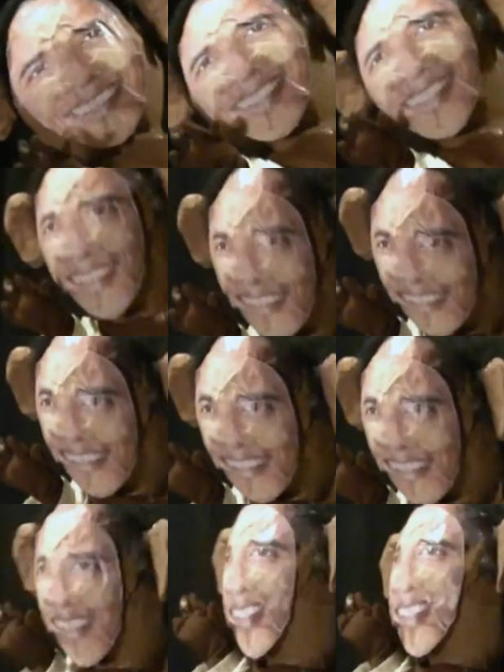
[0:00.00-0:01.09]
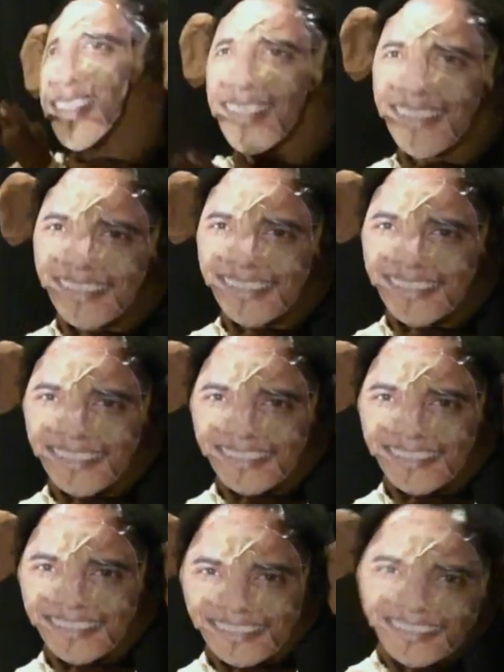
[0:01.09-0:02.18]
healthcare, global
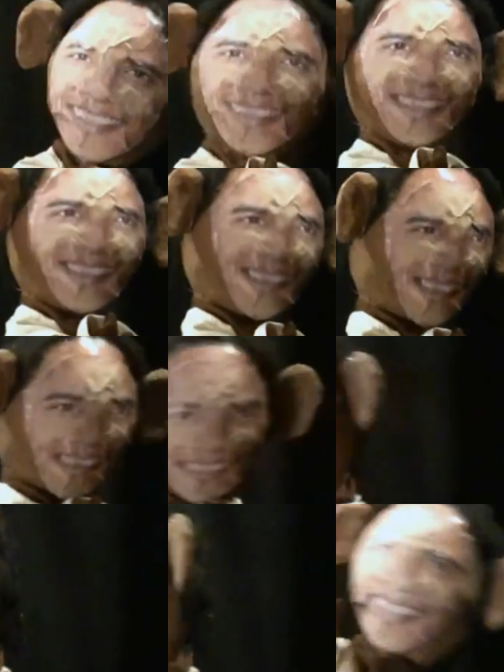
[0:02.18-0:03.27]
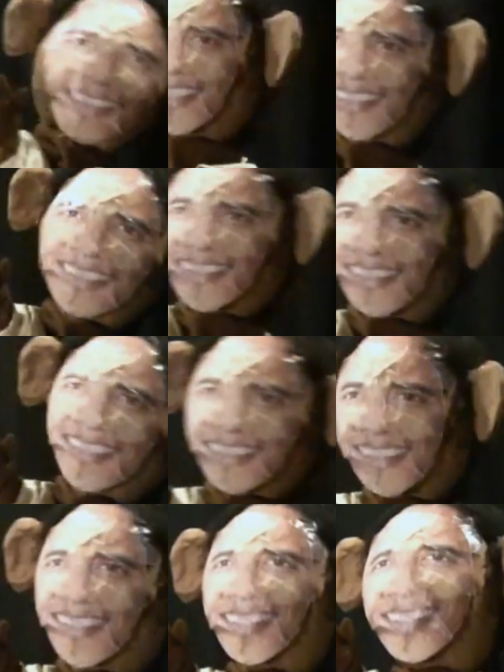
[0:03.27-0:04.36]
warming. I can't wait to get down to
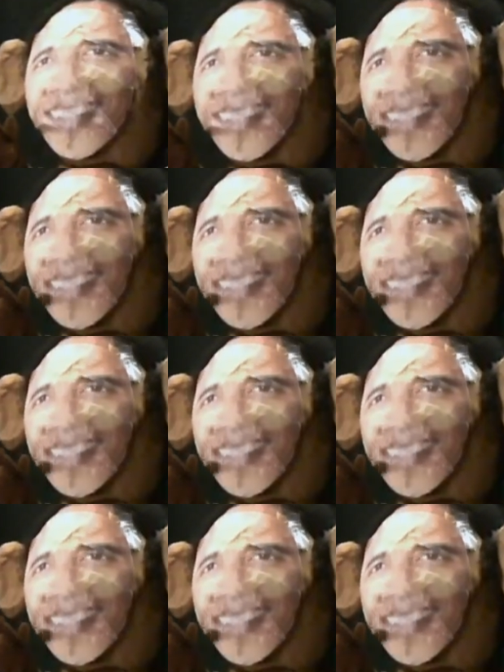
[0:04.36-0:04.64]
work.